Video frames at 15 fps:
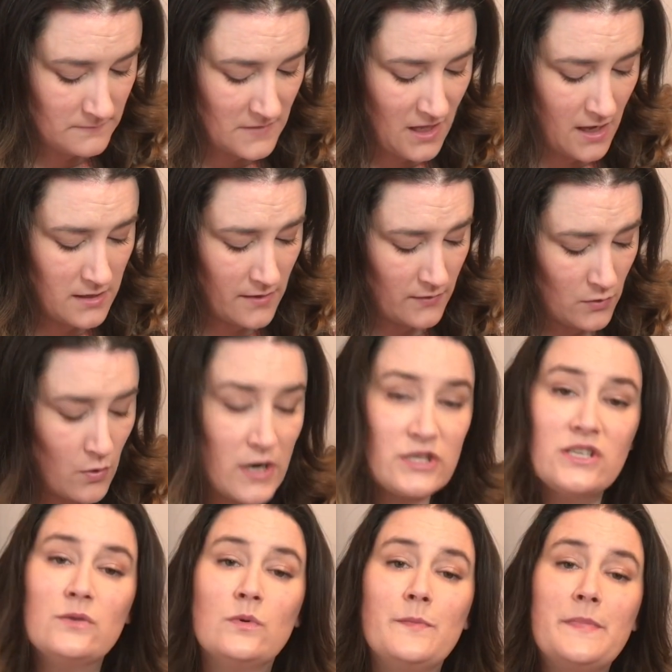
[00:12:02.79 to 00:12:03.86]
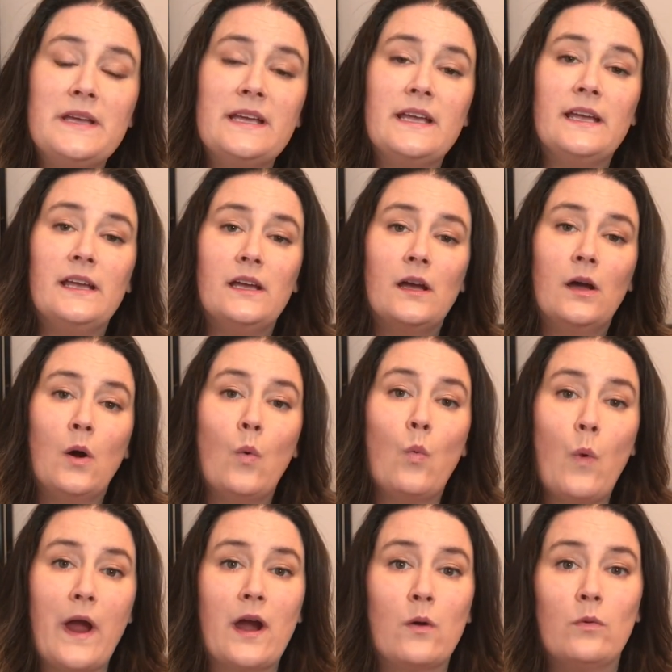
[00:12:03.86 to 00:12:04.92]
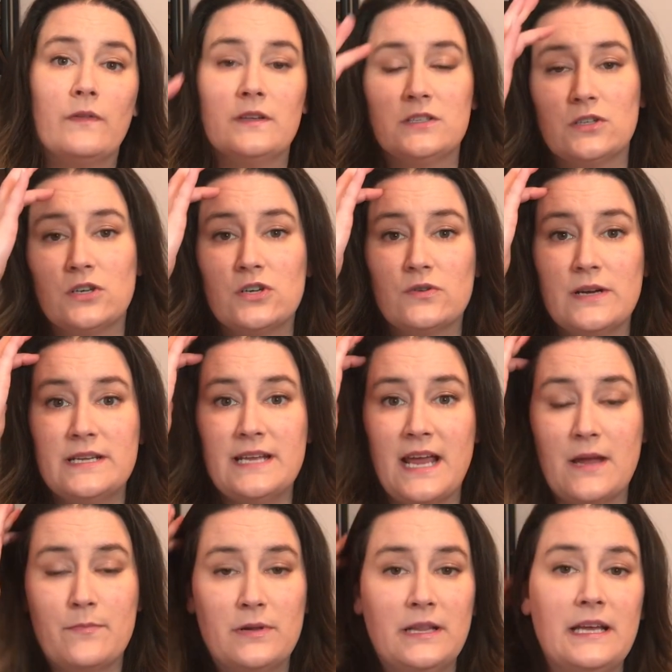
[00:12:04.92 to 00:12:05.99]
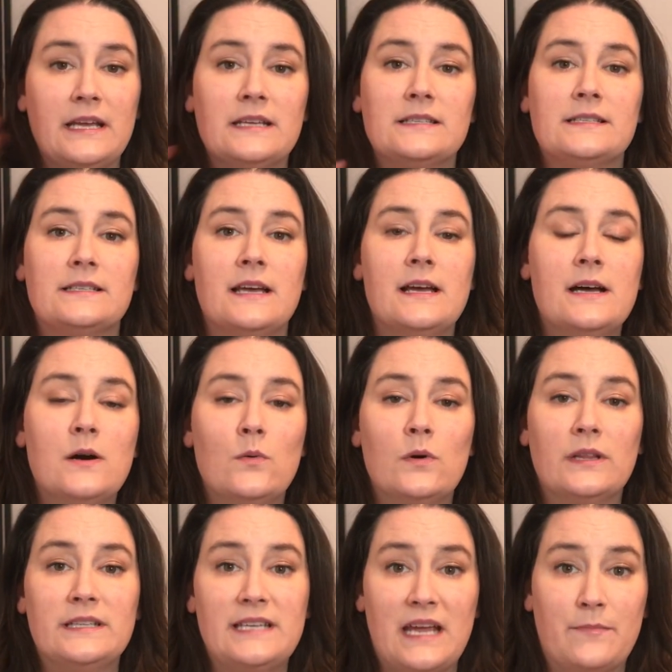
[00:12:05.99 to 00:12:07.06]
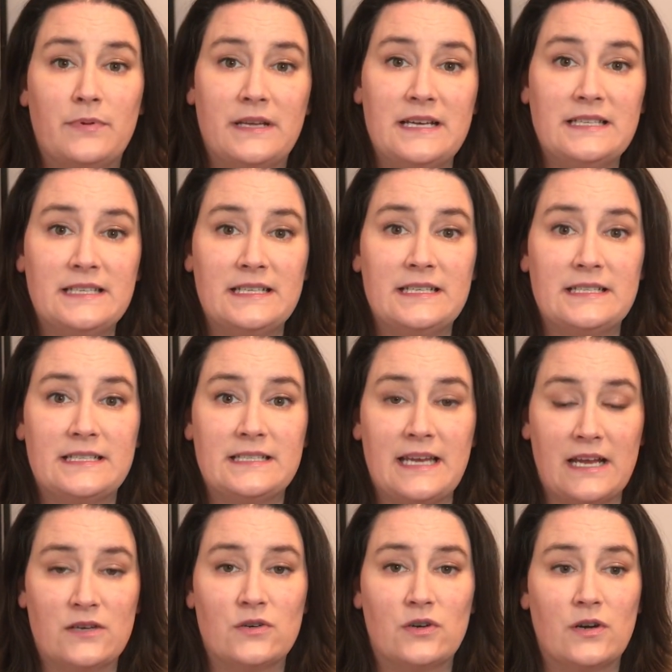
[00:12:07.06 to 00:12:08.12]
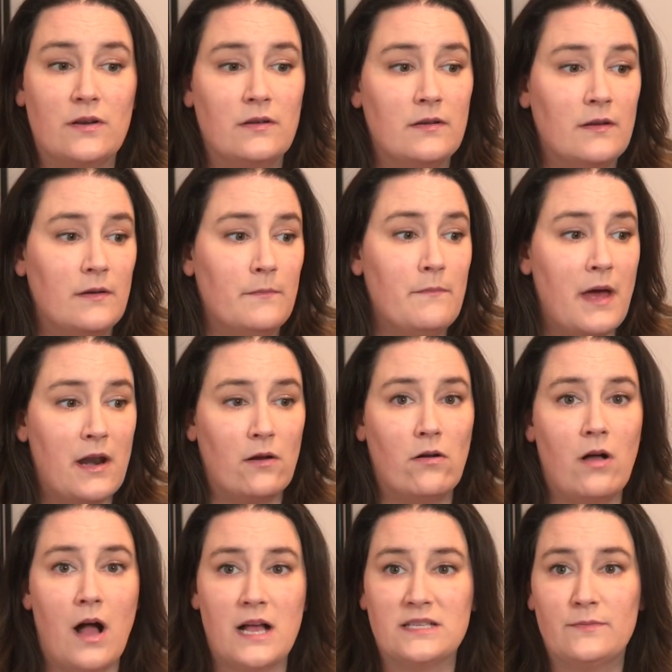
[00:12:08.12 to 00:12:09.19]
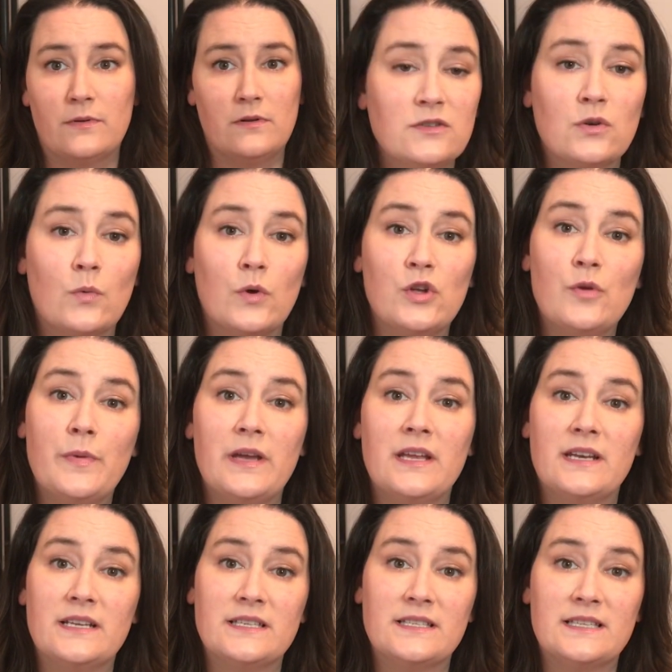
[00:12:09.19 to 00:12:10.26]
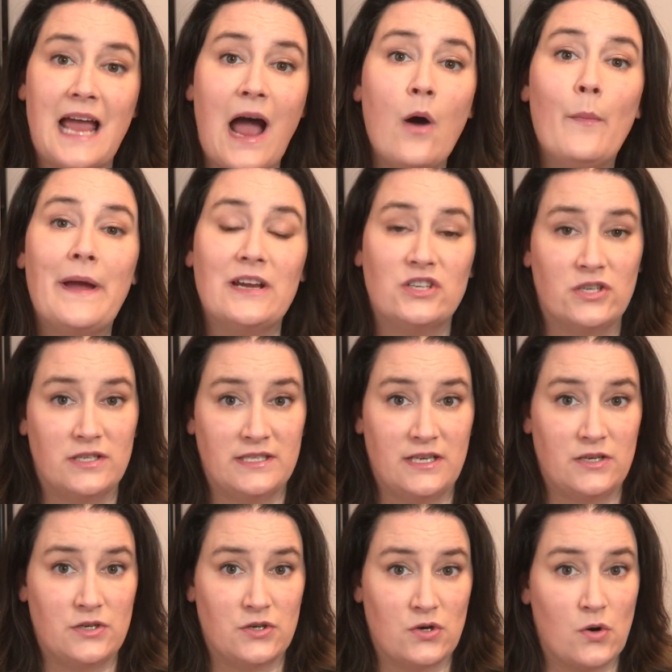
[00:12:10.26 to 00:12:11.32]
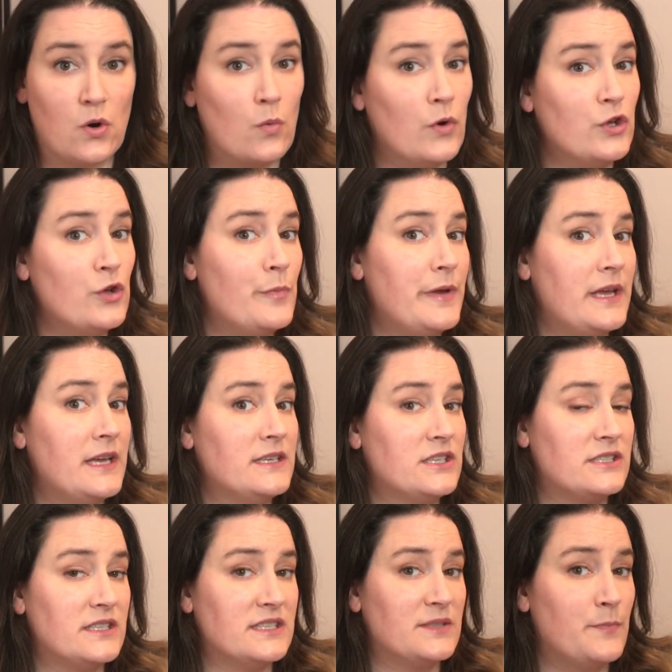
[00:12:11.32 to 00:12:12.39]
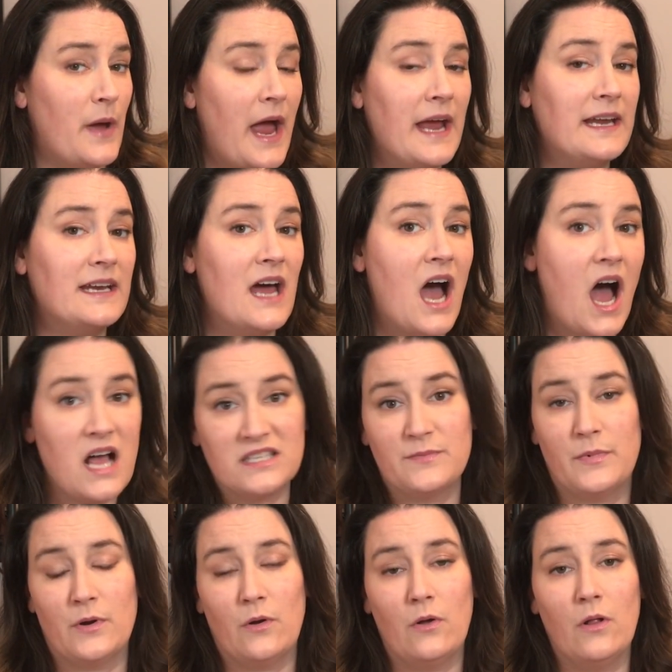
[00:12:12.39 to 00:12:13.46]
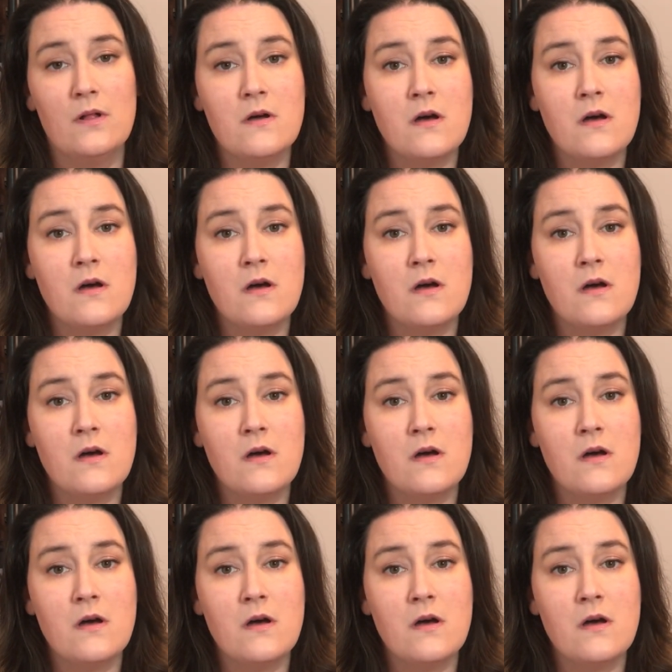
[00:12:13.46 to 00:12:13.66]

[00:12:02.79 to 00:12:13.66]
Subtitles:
Another question would be, where will the surgery take place? Will it take place in a standard medical hospital, or will you be in an outpatient center, or will you be in just a spine hospital?